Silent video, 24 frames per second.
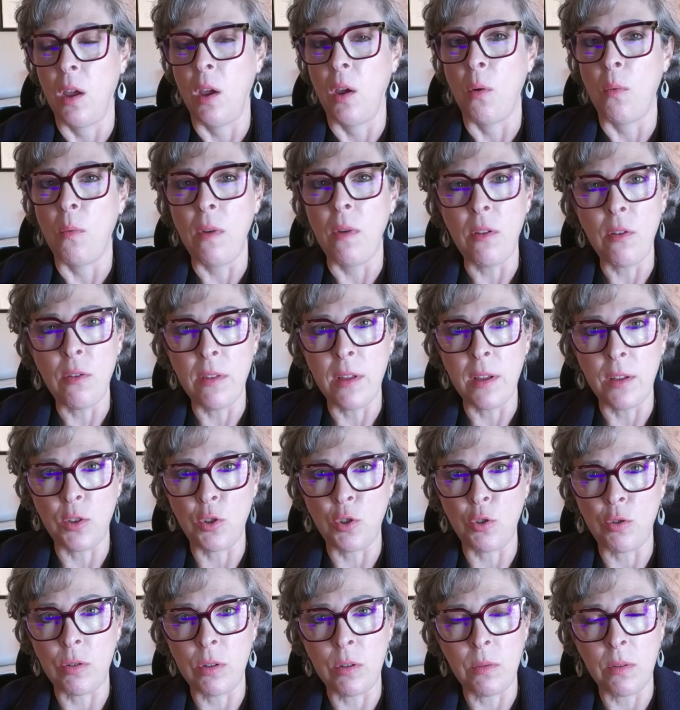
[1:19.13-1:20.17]
Whether that's
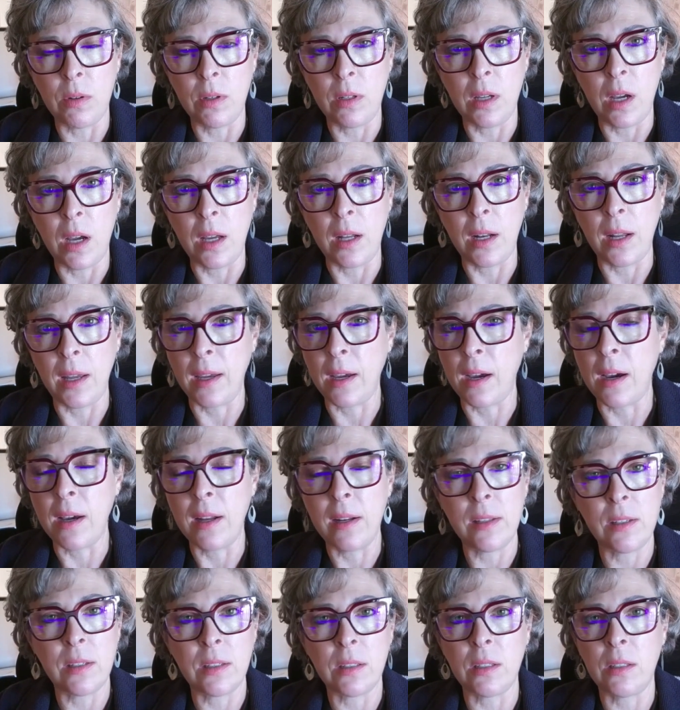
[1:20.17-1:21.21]
true or not, I
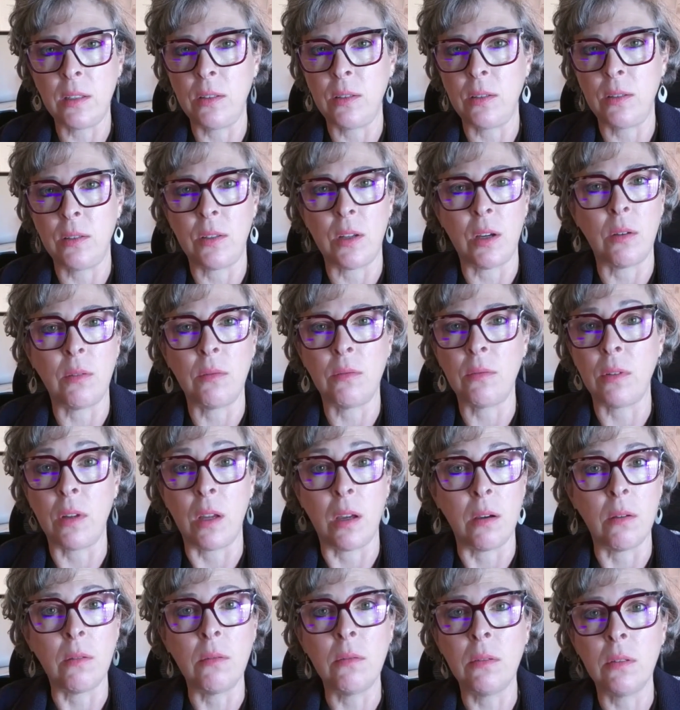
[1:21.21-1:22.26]
honestly don't
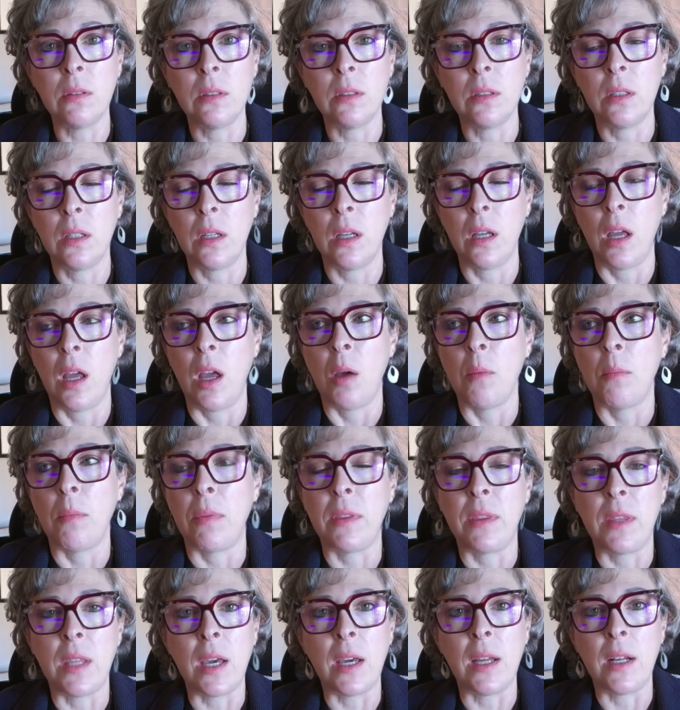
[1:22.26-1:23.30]
know,
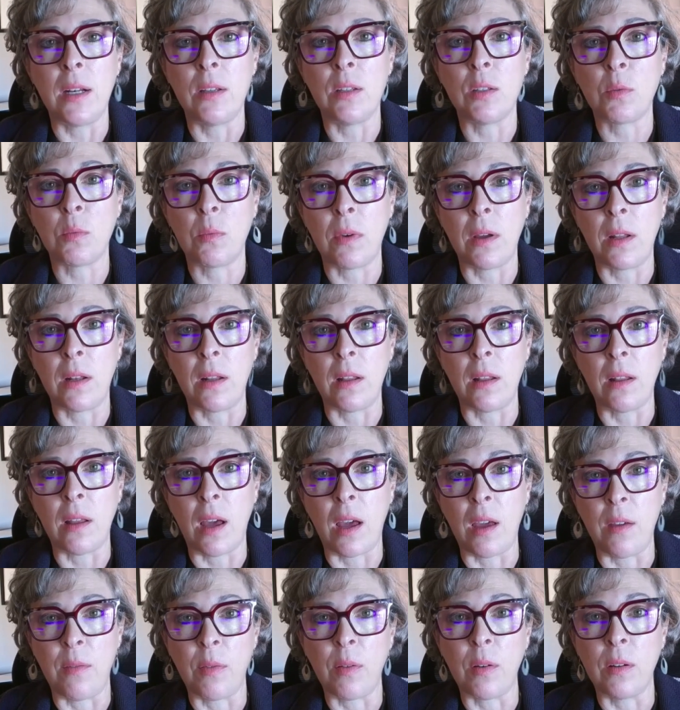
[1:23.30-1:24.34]
but that is what
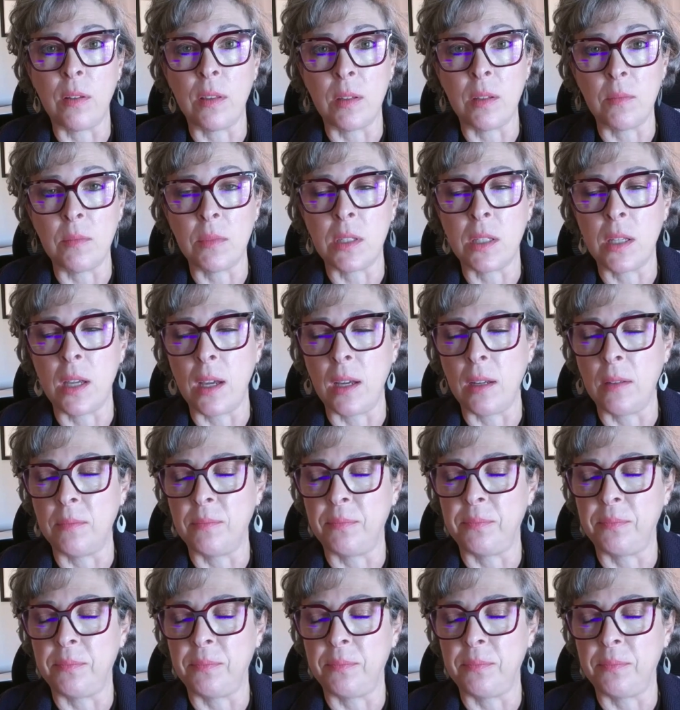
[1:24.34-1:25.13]
I've heard them say.